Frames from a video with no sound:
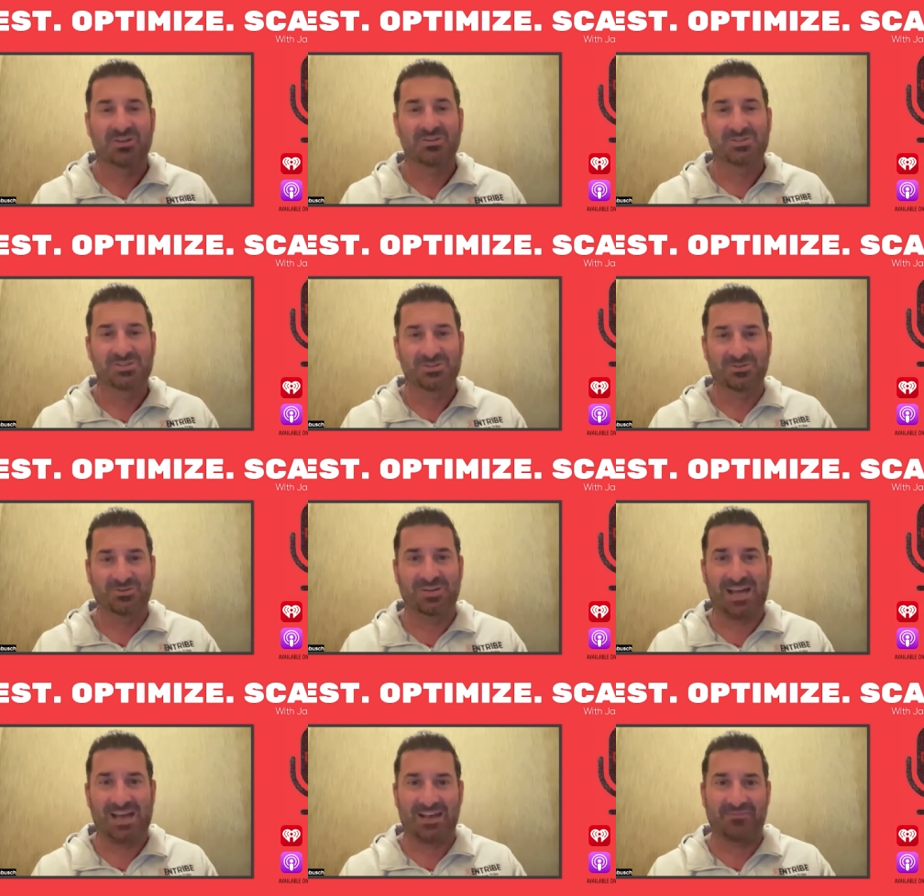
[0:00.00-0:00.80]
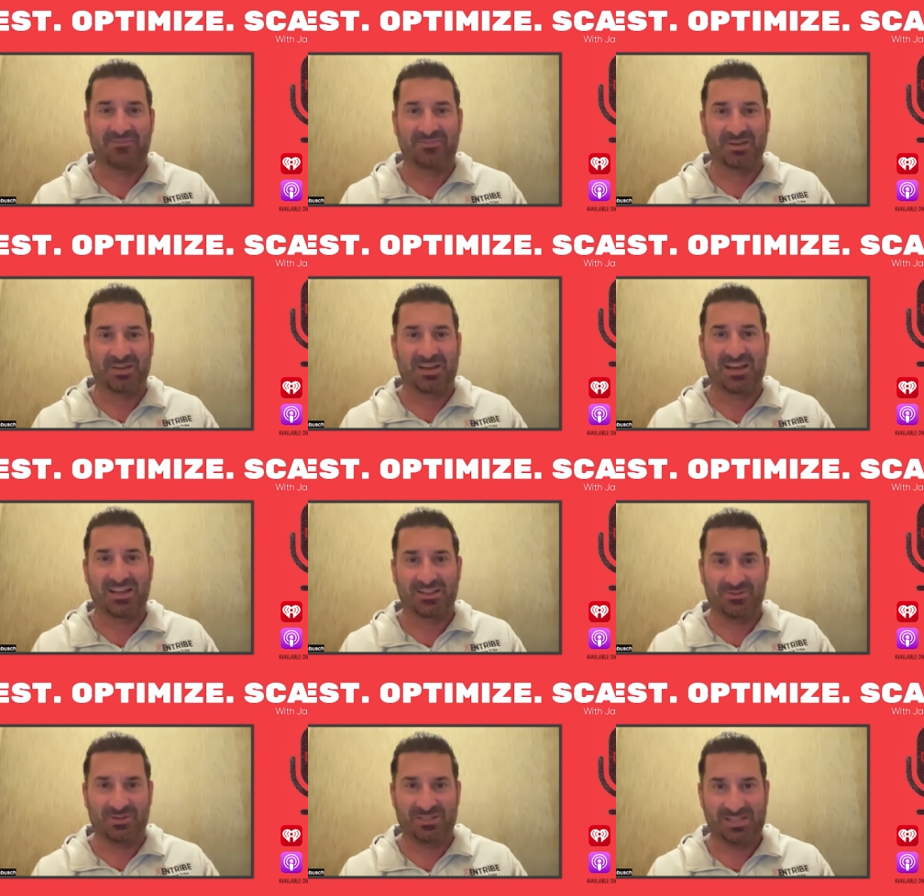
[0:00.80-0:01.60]
Do an ad from a guy in
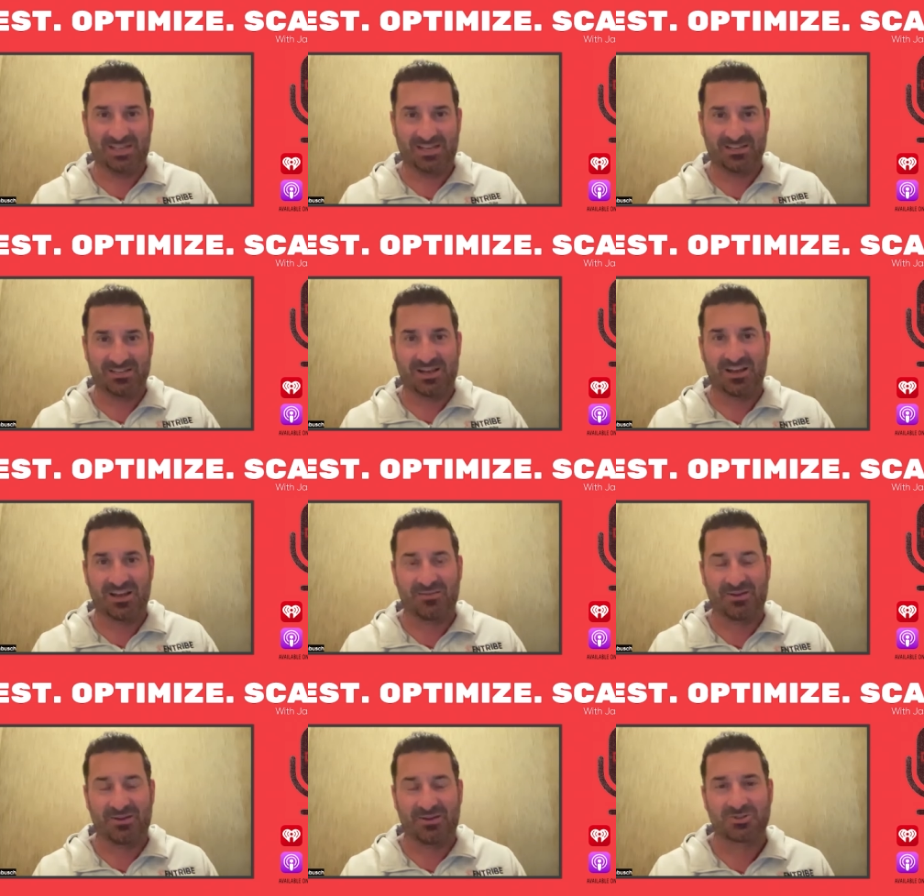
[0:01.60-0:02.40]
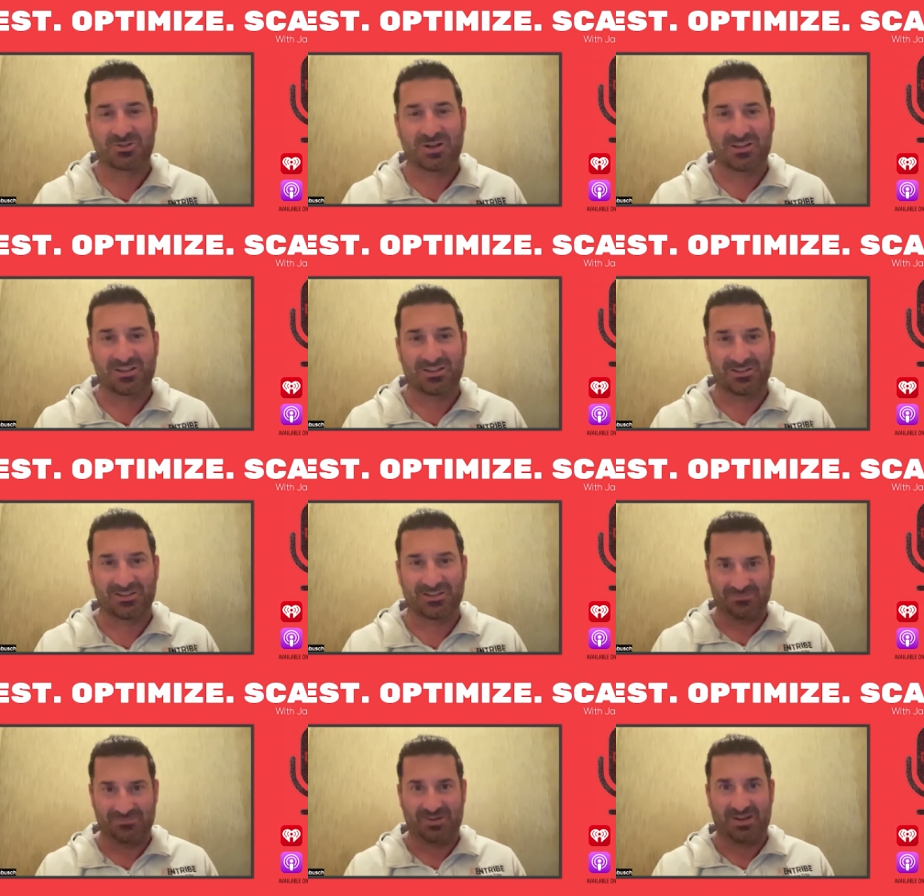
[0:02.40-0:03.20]
Louisiana talking about the truck that you
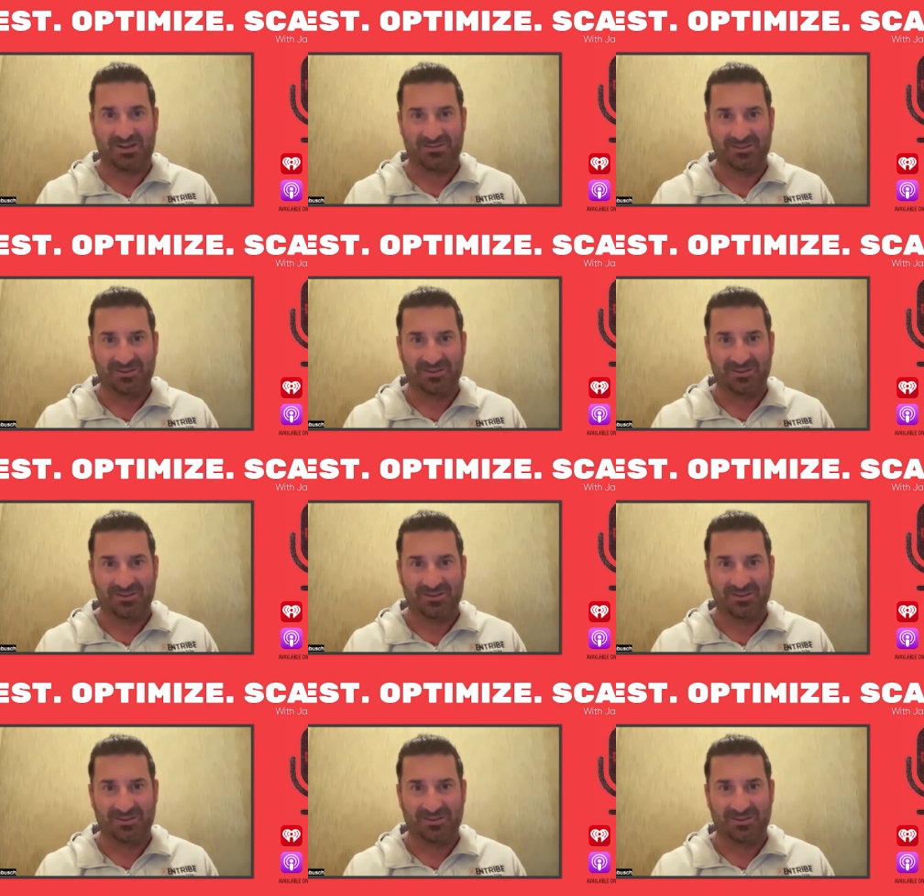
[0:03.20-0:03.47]
just bought.